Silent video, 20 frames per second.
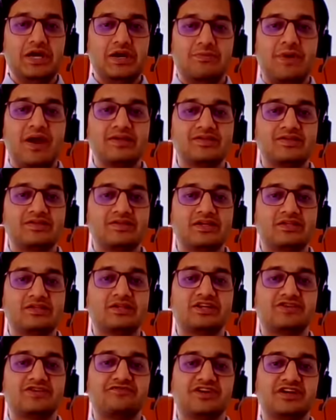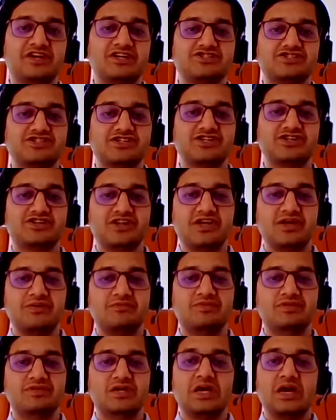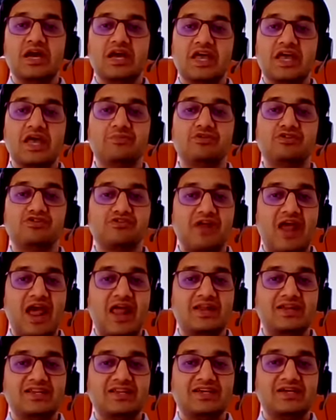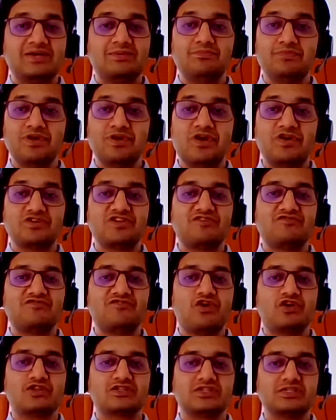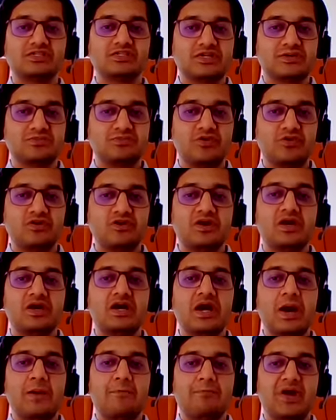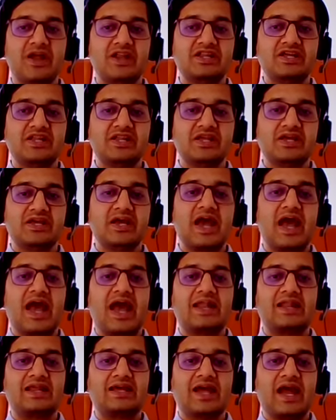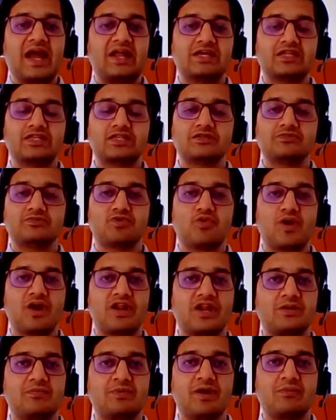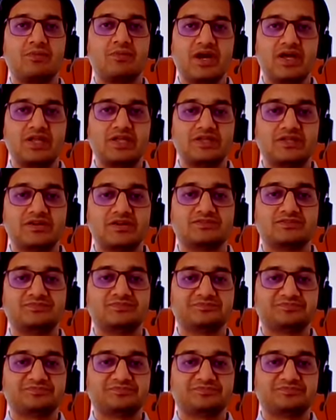My CISA certification dreams came in reality because of constant support, mentoring, and guidance provided by Mahesh sir.